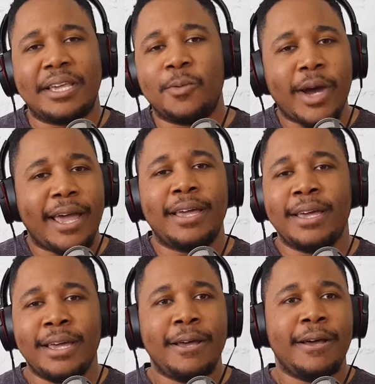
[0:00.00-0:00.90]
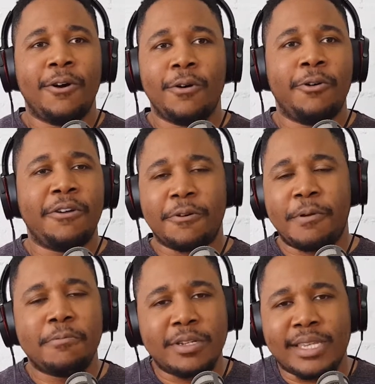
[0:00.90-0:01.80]
white, or if
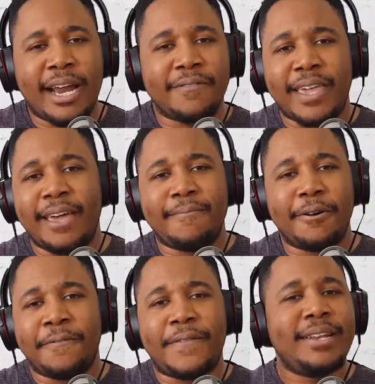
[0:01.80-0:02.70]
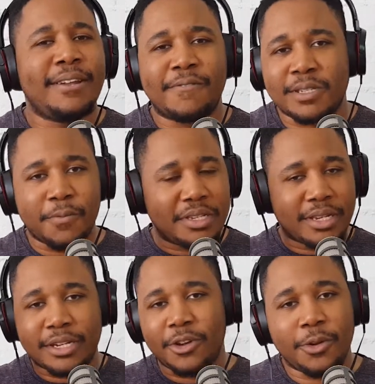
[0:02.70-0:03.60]
people just kind of get offended for some reason,
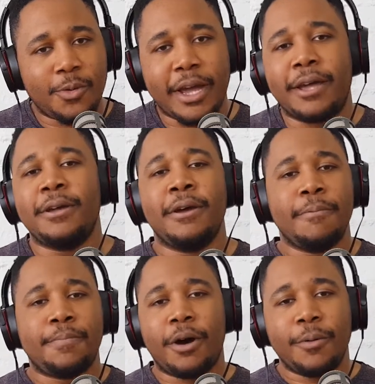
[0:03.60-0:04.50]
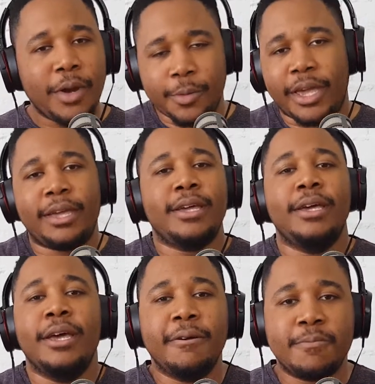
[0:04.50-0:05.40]
I don't know why. But anyway,
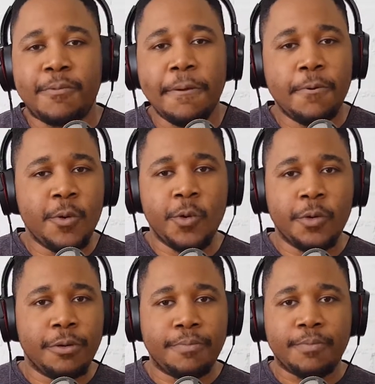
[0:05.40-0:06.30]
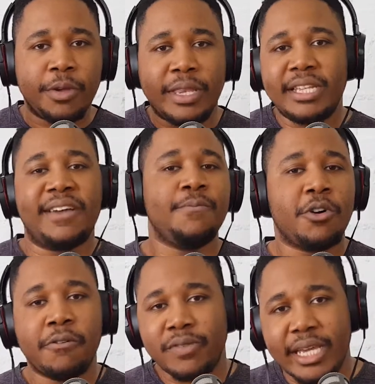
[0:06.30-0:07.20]
people, we need to have more
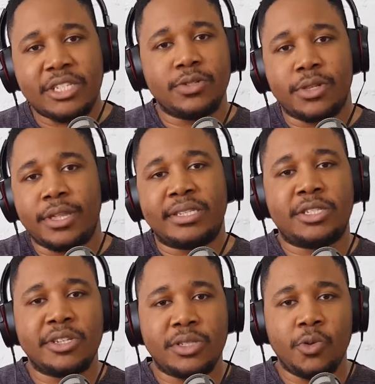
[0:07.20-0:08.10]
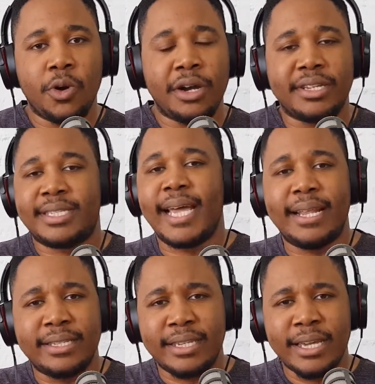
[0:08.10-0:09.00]
conversations on this, just to
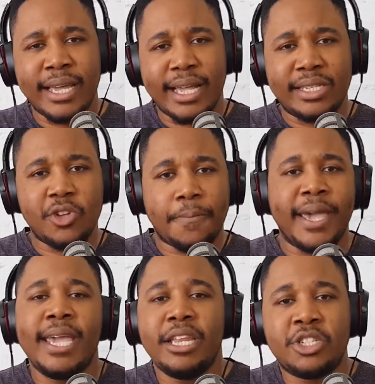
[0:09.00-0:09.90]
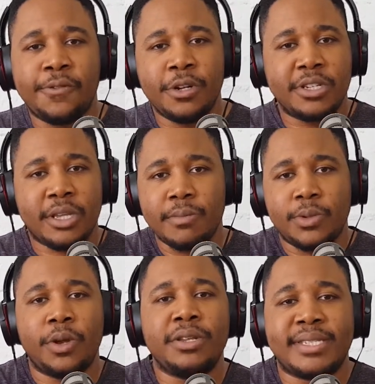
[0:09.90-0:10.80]
understand and stop hating each other and just come
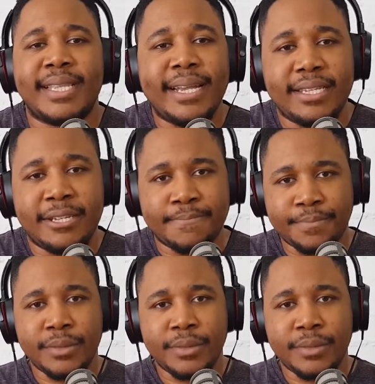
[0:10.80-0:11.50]
to an understanding